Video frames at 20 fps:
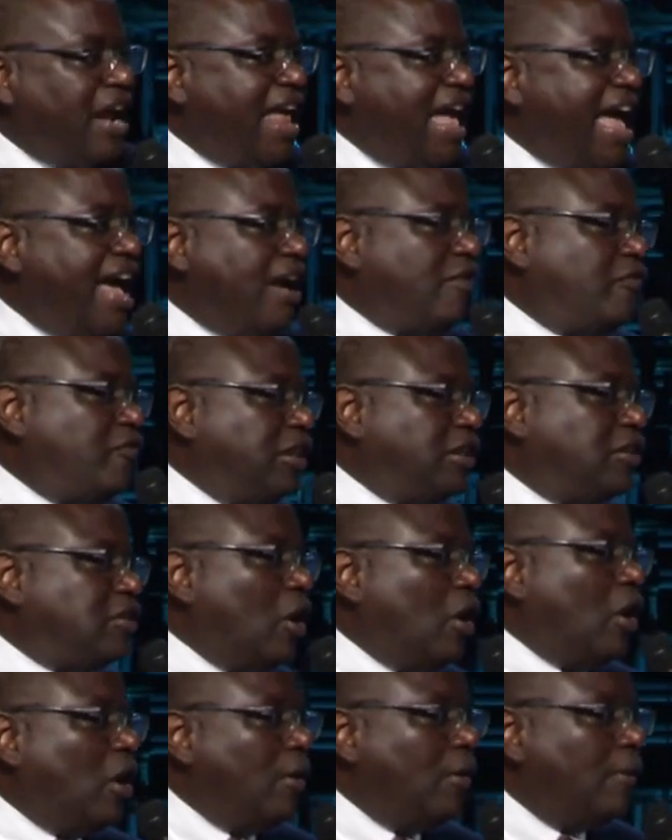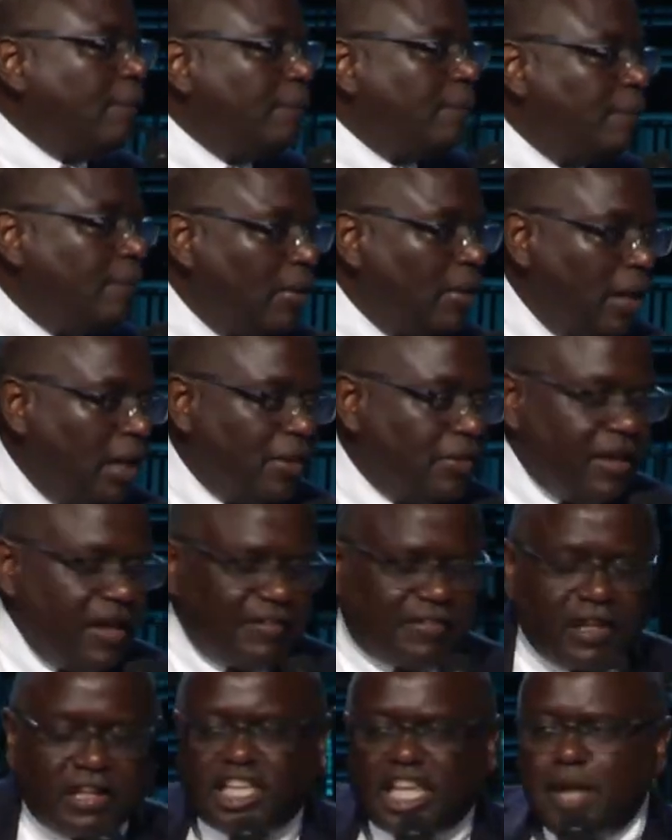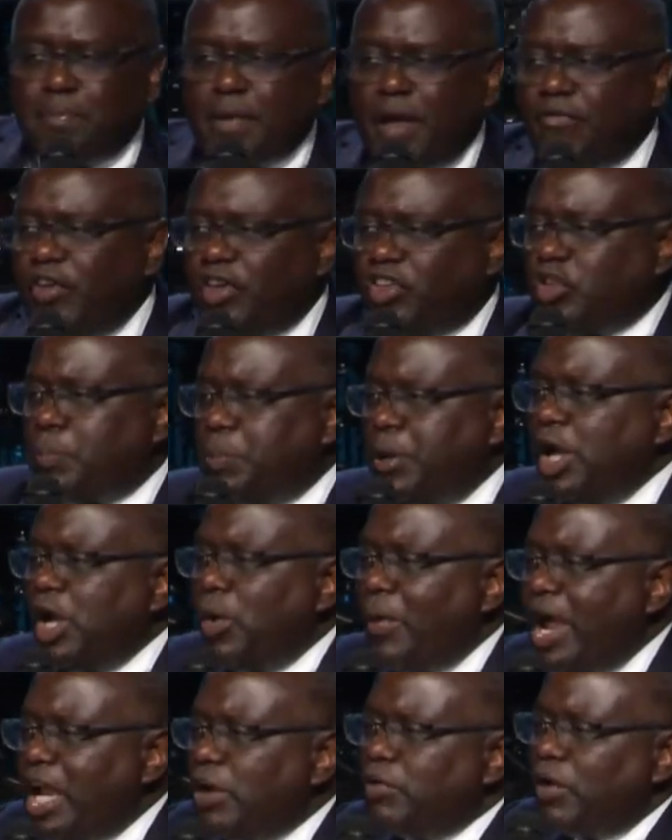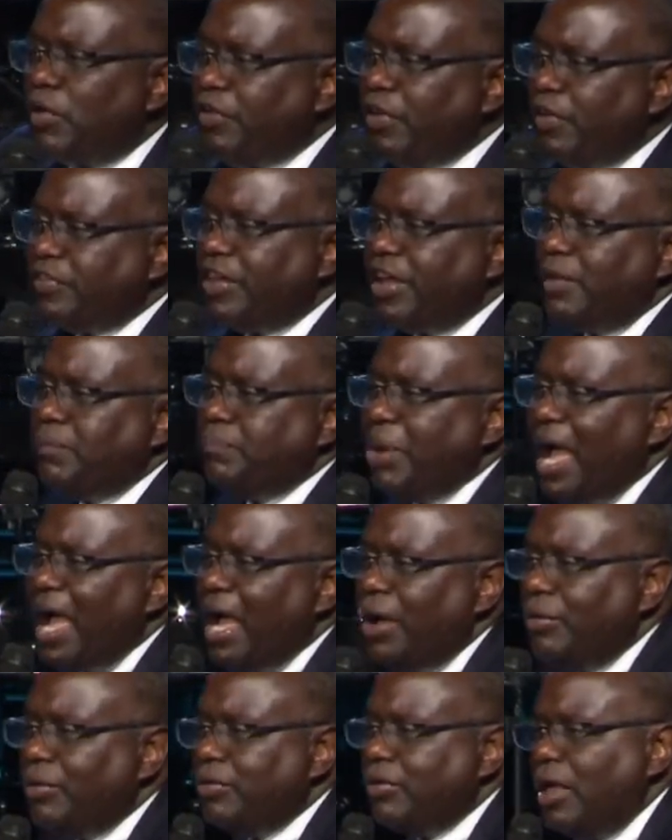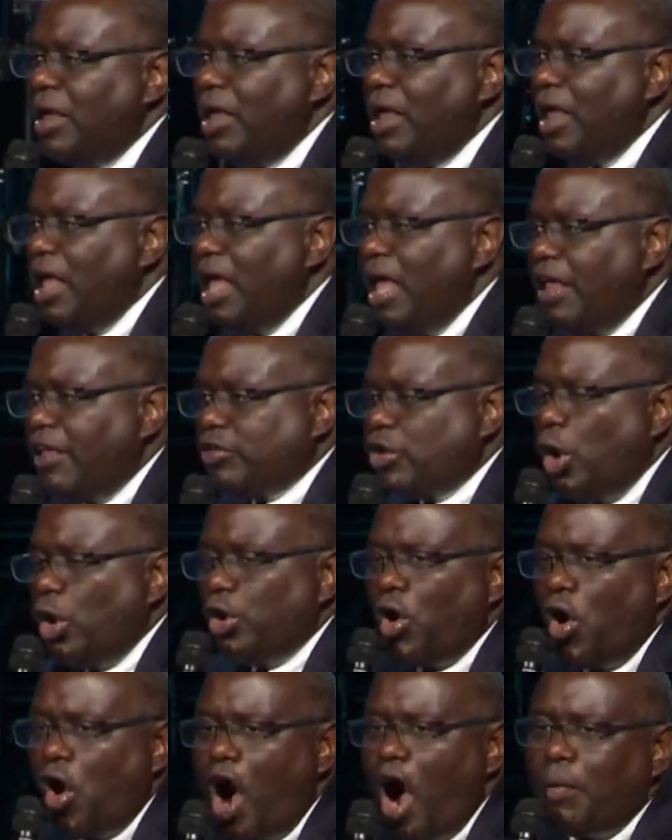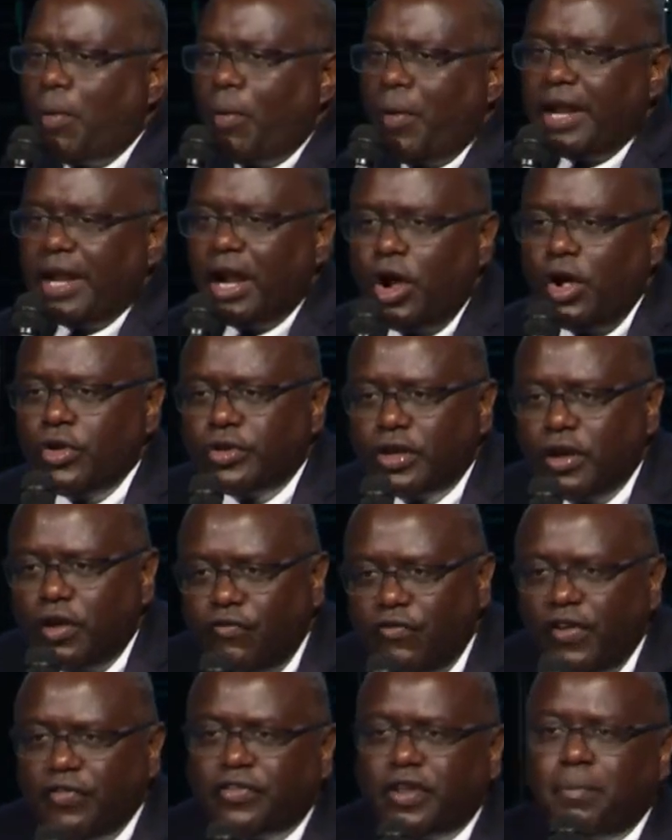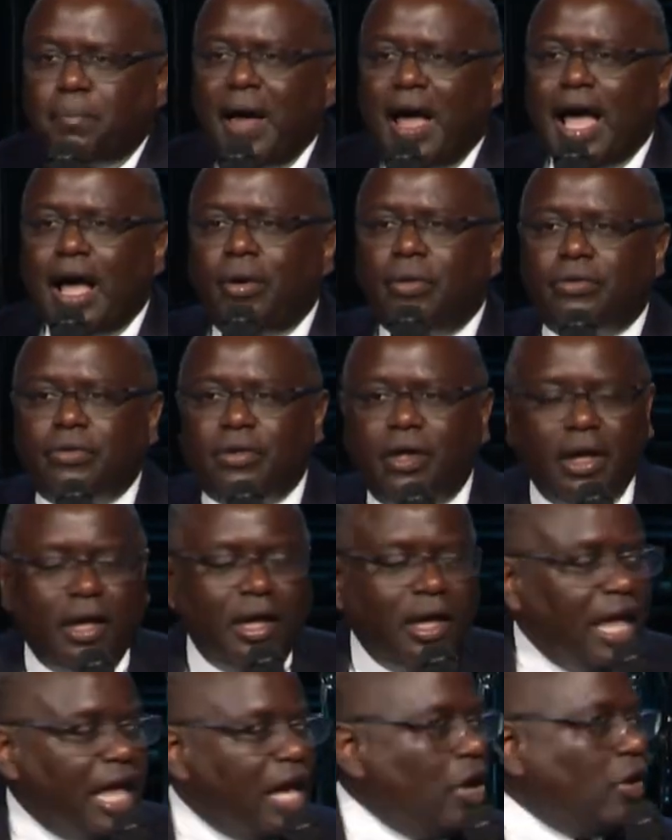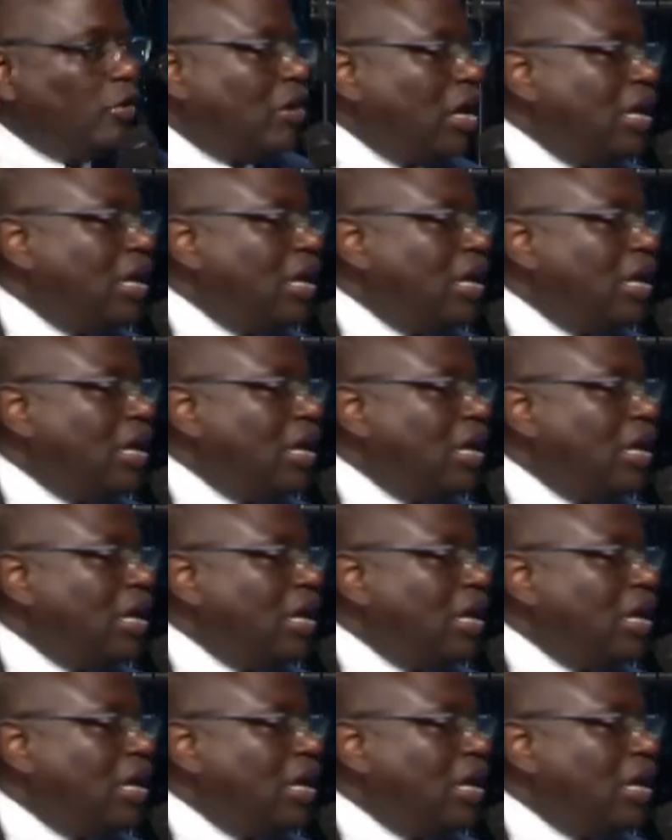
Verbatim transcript: and a half feet tall. Just the tip of his spear weighed over 15 pounds. His coat of armor weighed 150 pounds. Here's